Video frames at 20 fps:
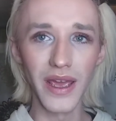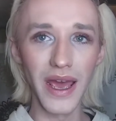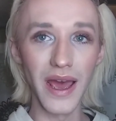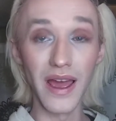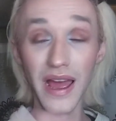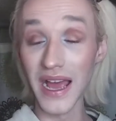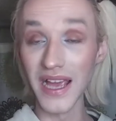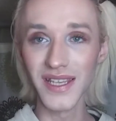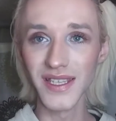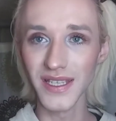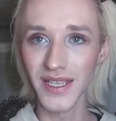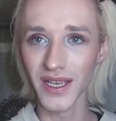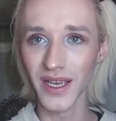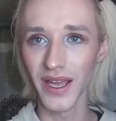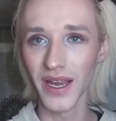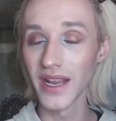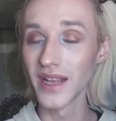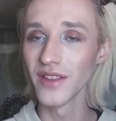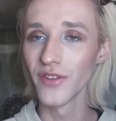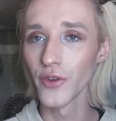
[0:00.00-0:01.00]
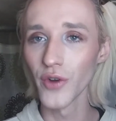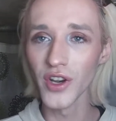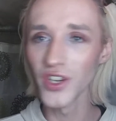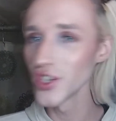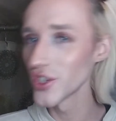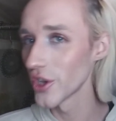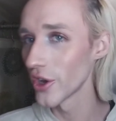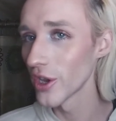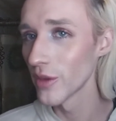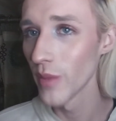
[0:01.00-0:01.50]
I see it, and they're not
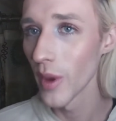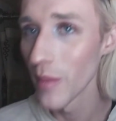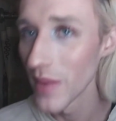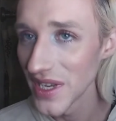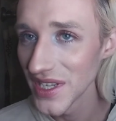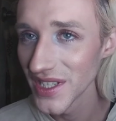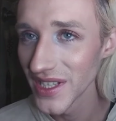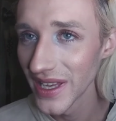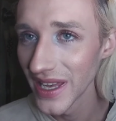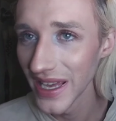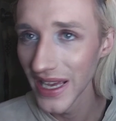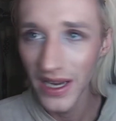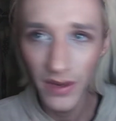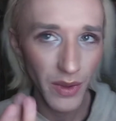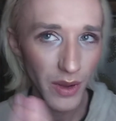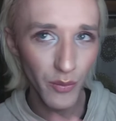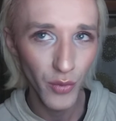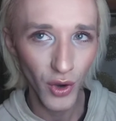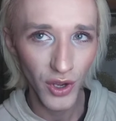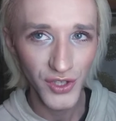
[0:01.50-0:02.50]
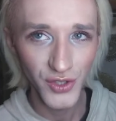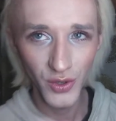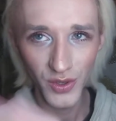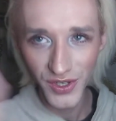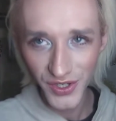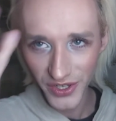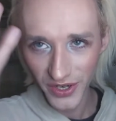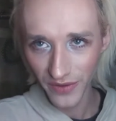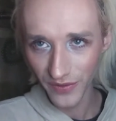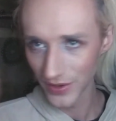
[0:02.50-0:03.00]
just talking about my skin and my bronzer and
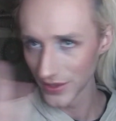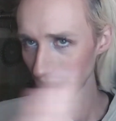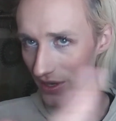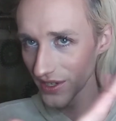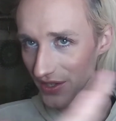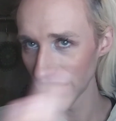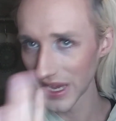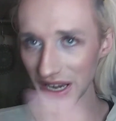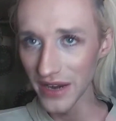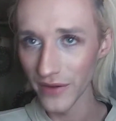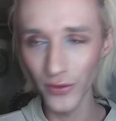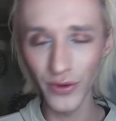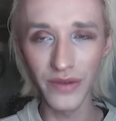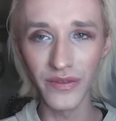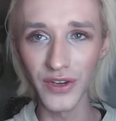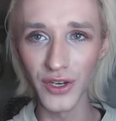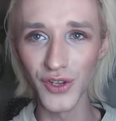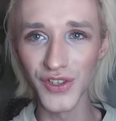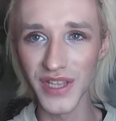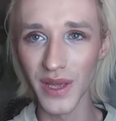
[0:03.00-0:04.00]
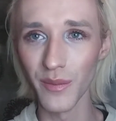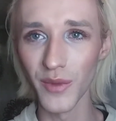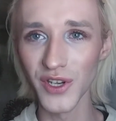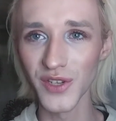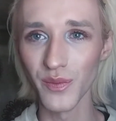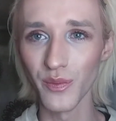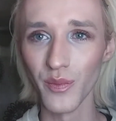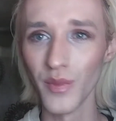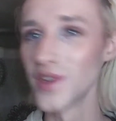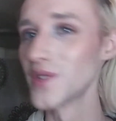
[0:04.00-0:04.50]
stuff, because honestly, I never even use that
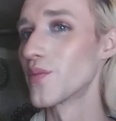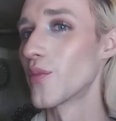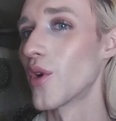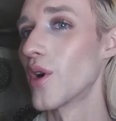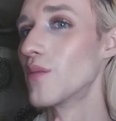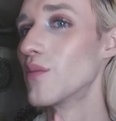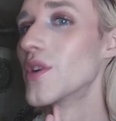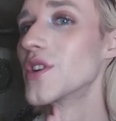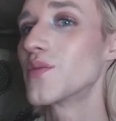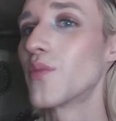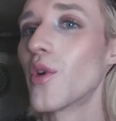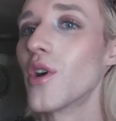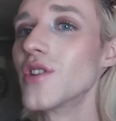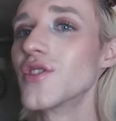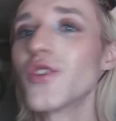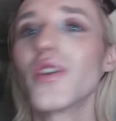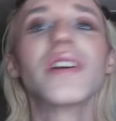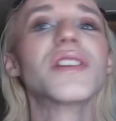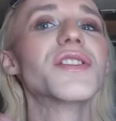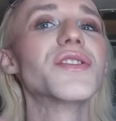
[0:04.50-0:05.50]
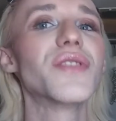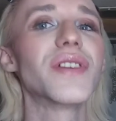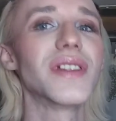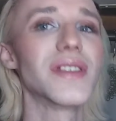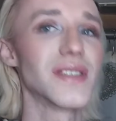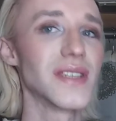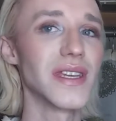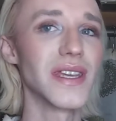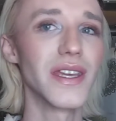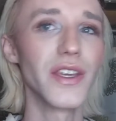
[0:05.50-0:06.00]
much bronzer, as you can
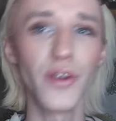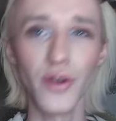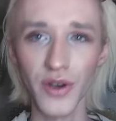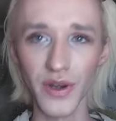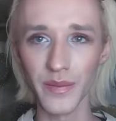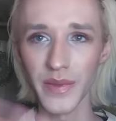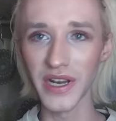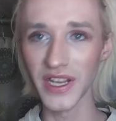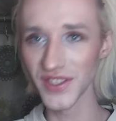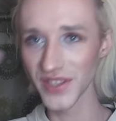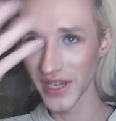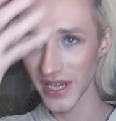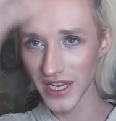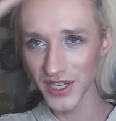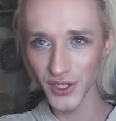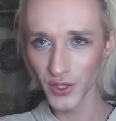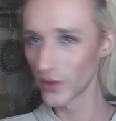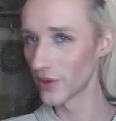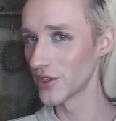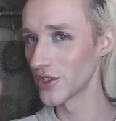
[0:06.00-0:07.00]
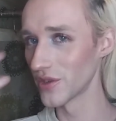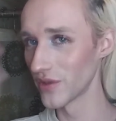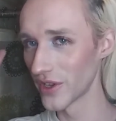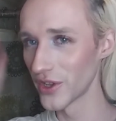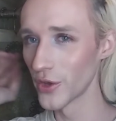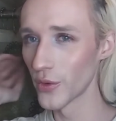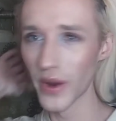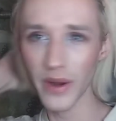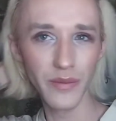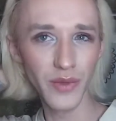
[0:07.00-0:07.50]
see, you know what I mean? It's like I do it in
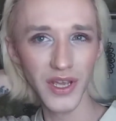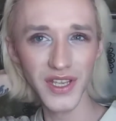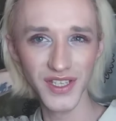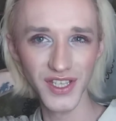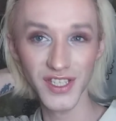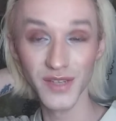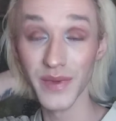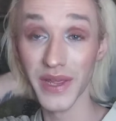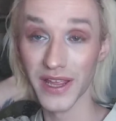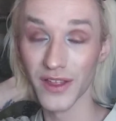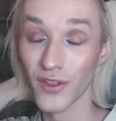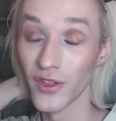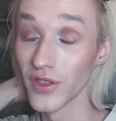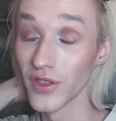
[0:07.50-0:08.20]
the right places to